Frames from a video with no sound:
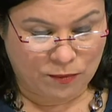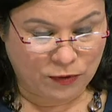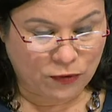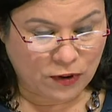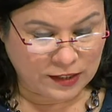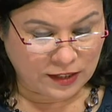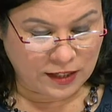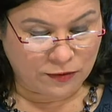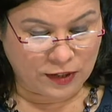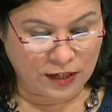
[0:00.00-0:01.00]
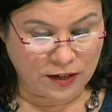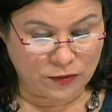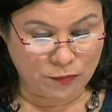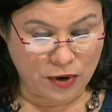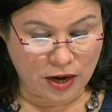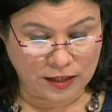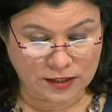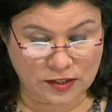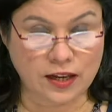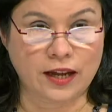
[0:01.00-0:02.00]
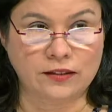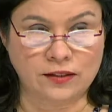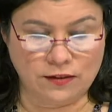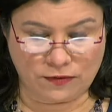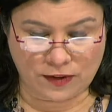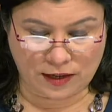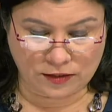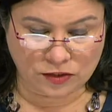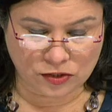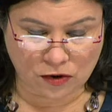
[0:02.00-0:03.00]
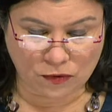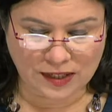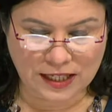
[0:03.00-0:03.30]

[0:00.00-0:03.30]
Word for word: before delivering her remarks at the event on